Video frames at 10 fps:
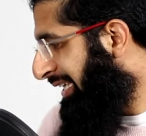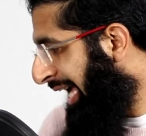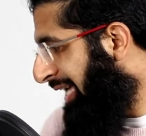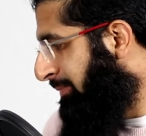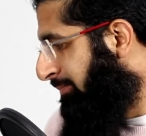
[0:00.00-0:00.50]
a
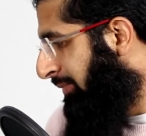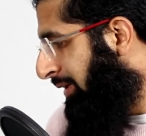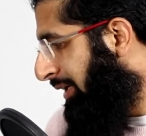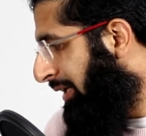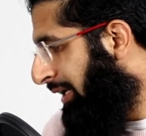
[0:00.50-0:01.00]

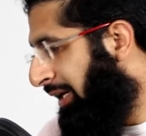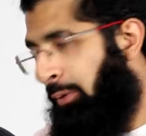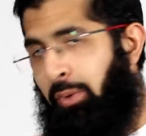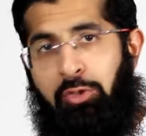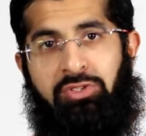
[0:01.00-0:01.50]
game
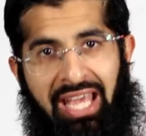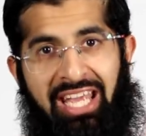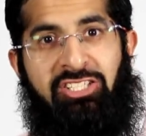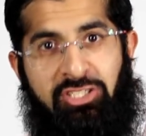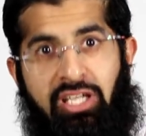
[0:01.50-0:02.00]
when he was
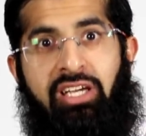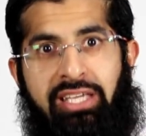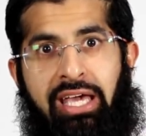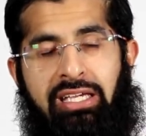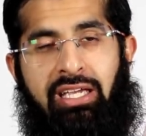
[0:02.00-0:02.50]
age
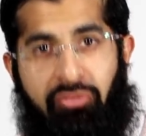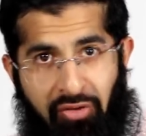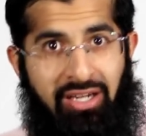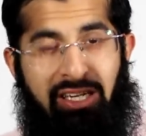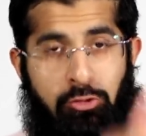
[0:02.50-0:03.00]
38. In
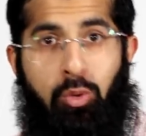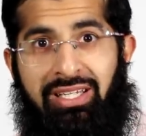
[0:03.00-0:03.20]
fact, in